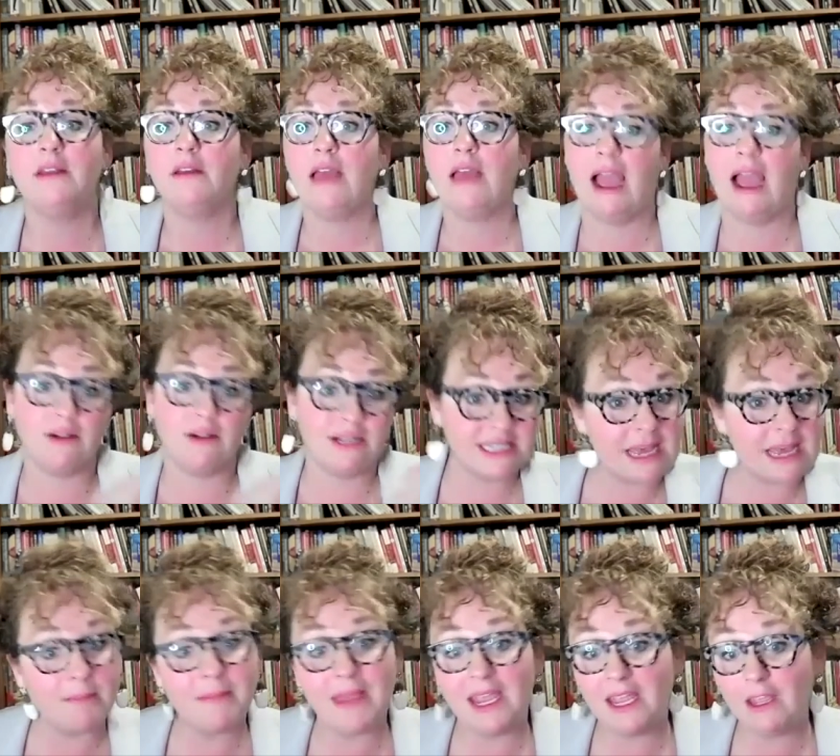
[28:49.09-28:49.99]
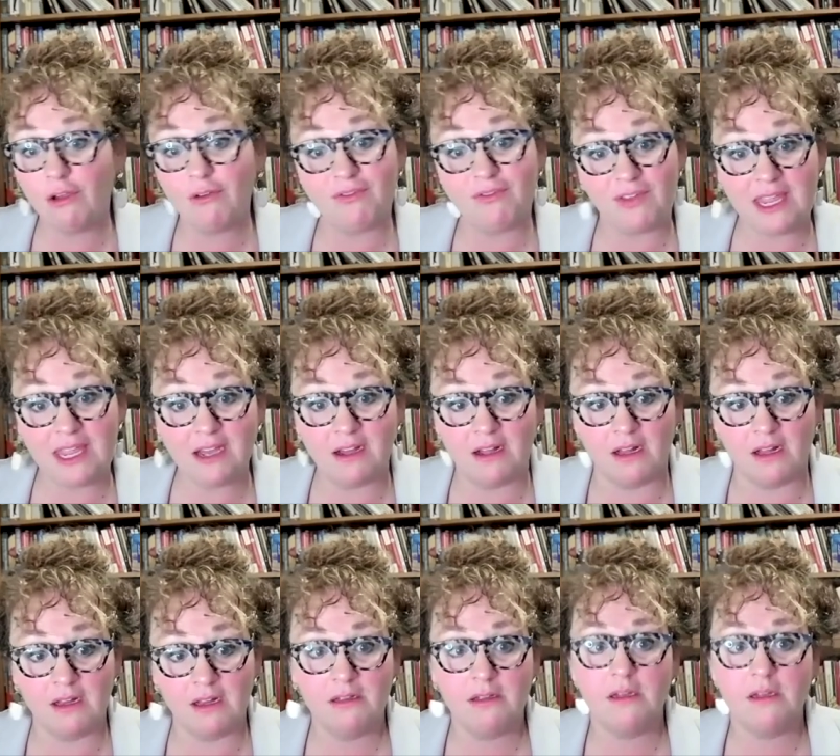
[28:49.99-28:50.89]
How does that make you
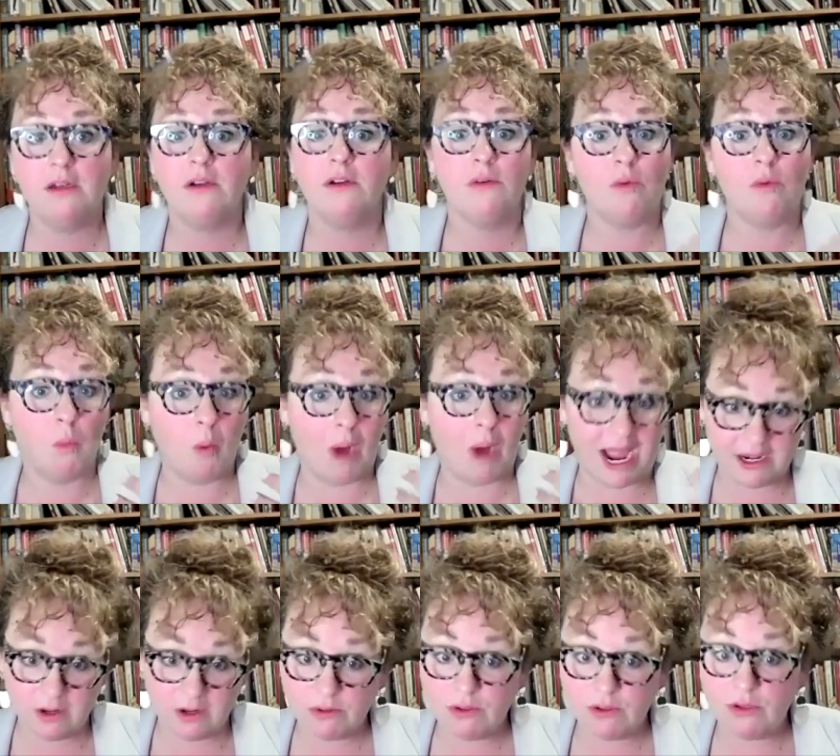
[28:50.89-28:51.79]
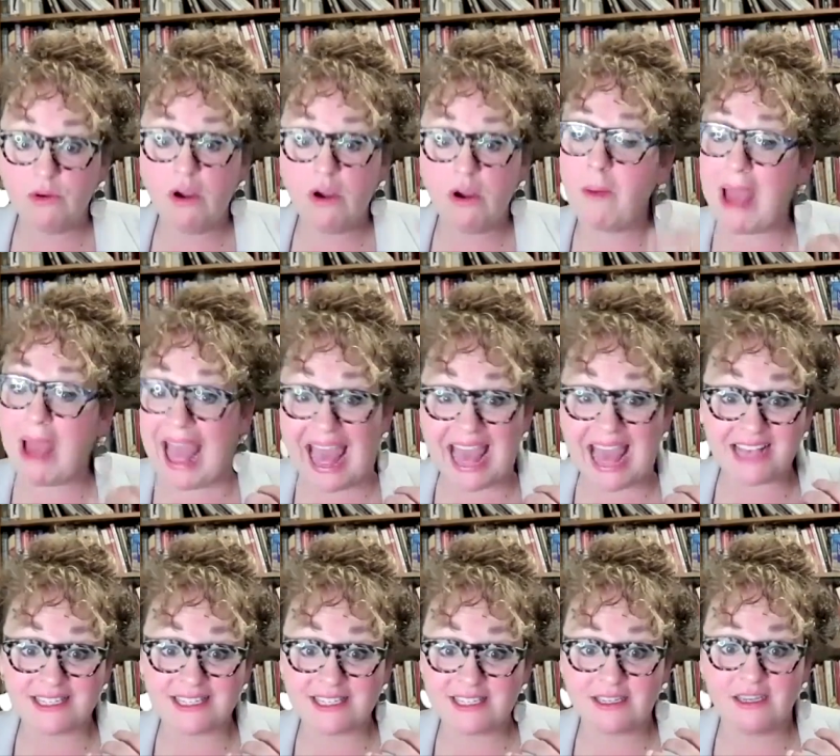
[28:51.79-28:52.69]
feel? Why don't you go
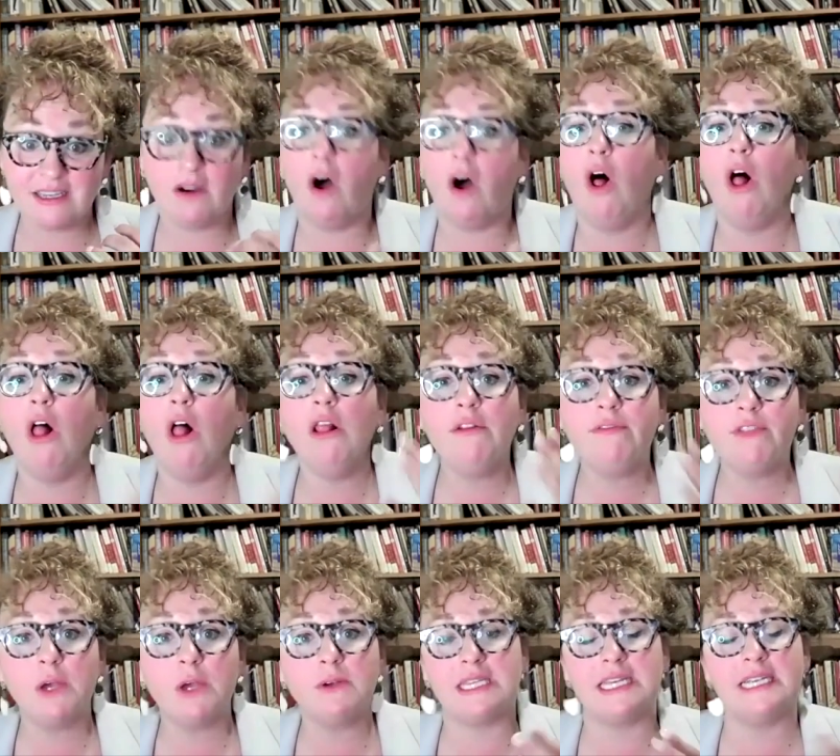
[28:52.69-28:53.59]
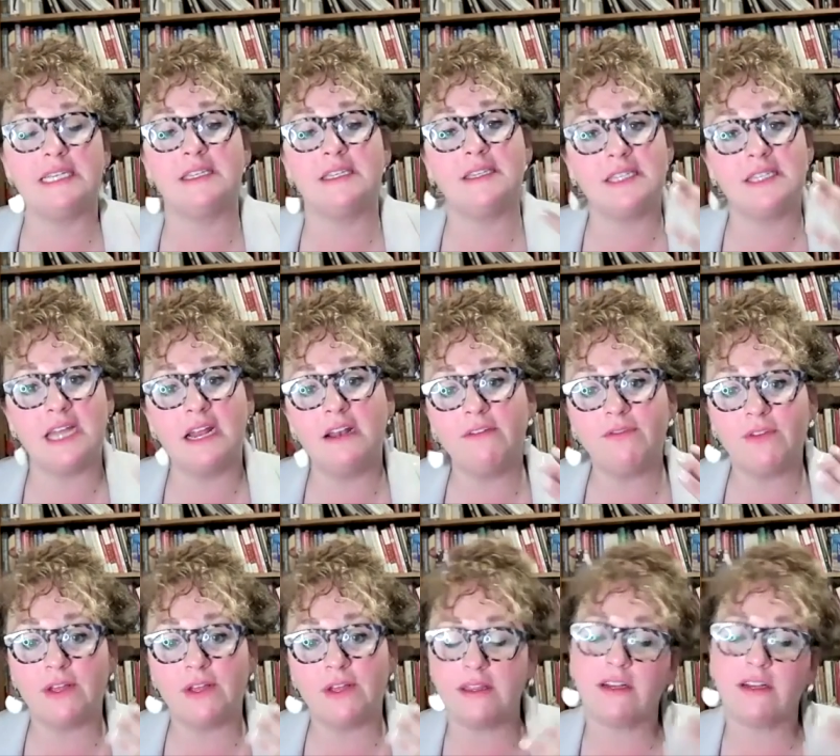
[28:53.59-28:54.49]
ask? All of those things, instead of,
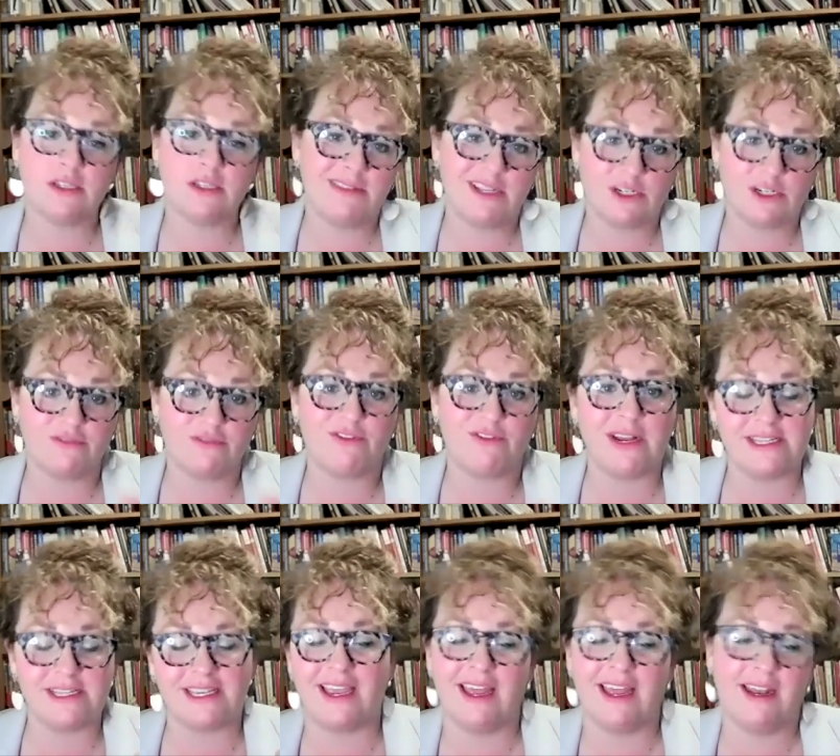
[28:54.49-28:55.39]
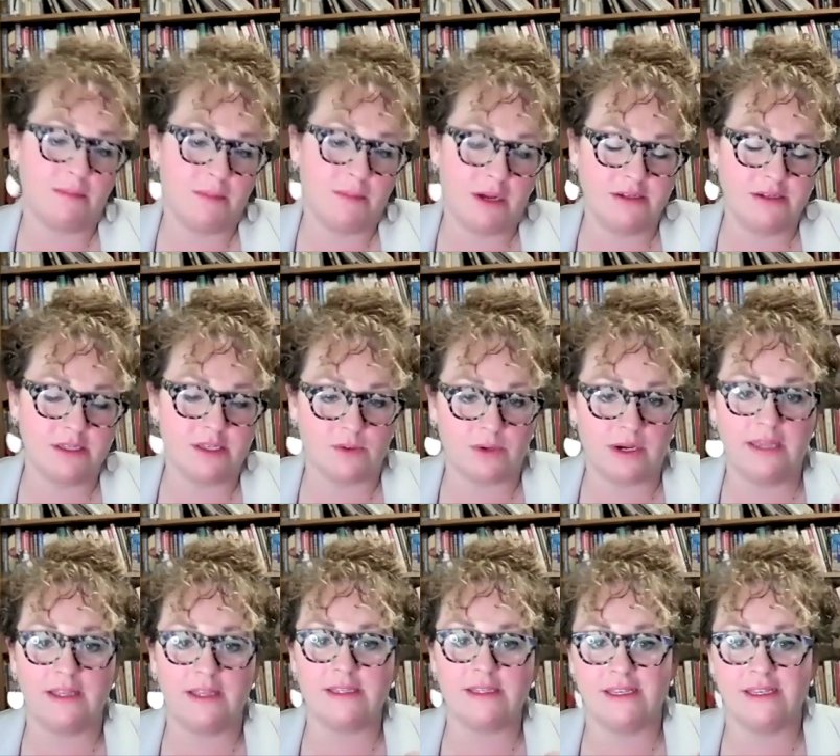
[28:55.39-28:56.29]
there's a phrase again in Montessori
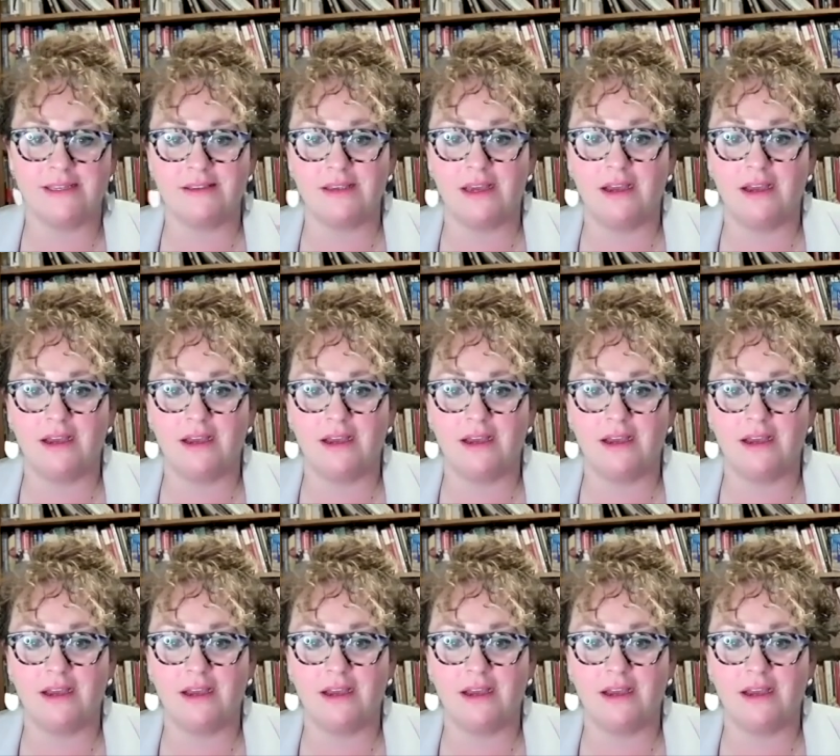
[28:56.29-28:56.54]
that says,